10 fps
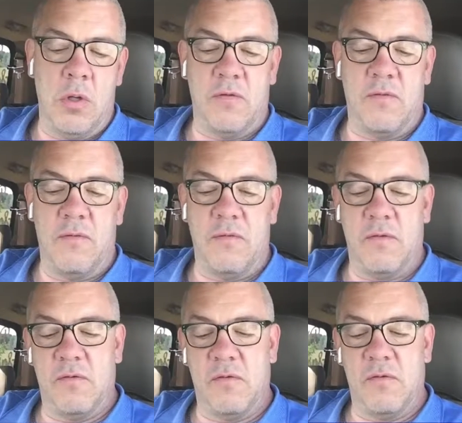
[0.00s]
just
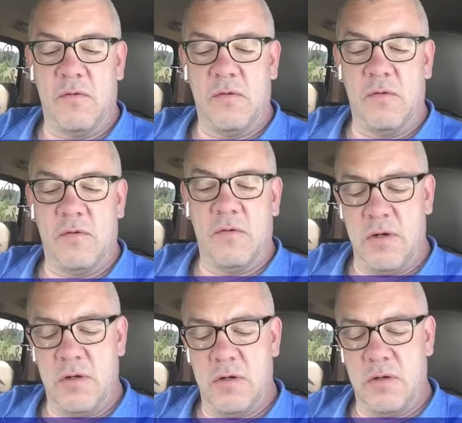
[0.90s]
slides over
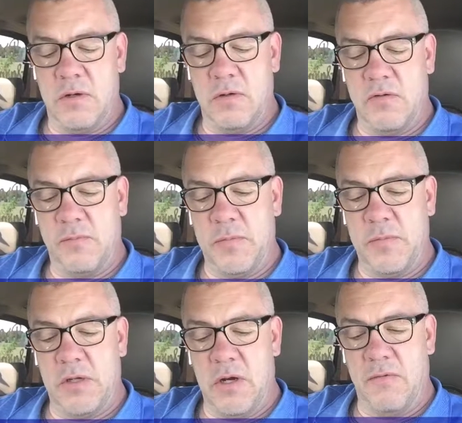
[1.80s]
there. Just
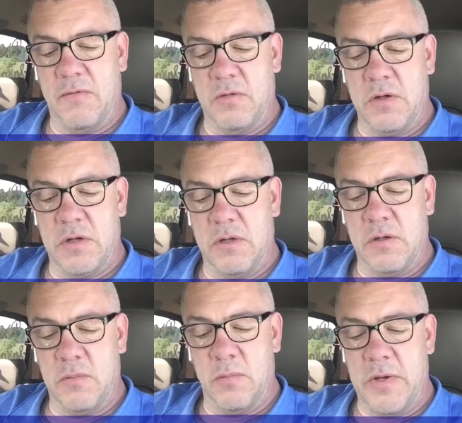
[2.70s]
being careful not
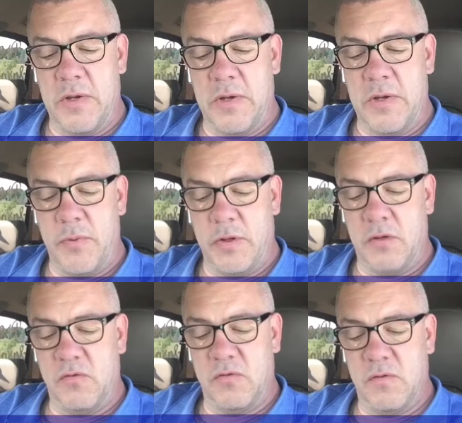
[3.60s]
to bend the
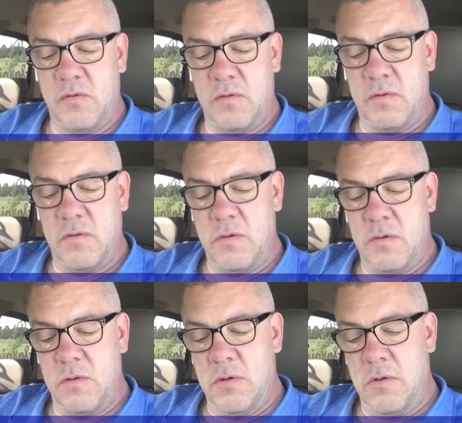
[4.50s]
propellers.
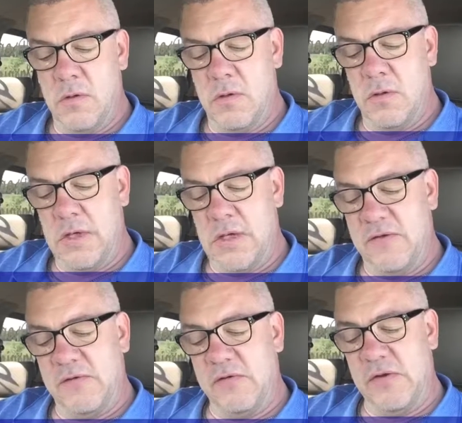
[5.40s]
It
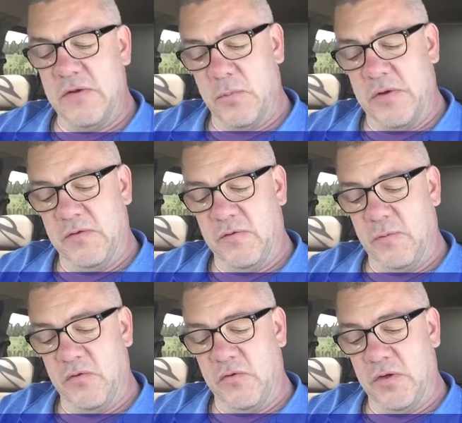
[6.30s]
is a gentle piece
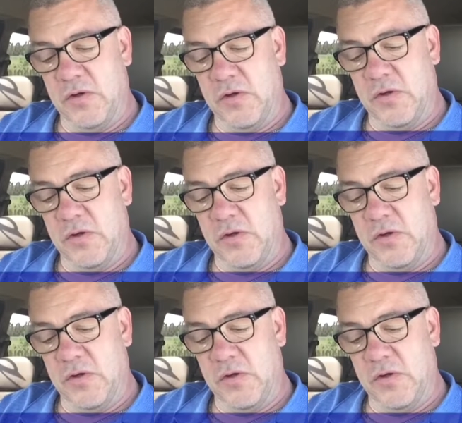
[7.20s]
of machinery,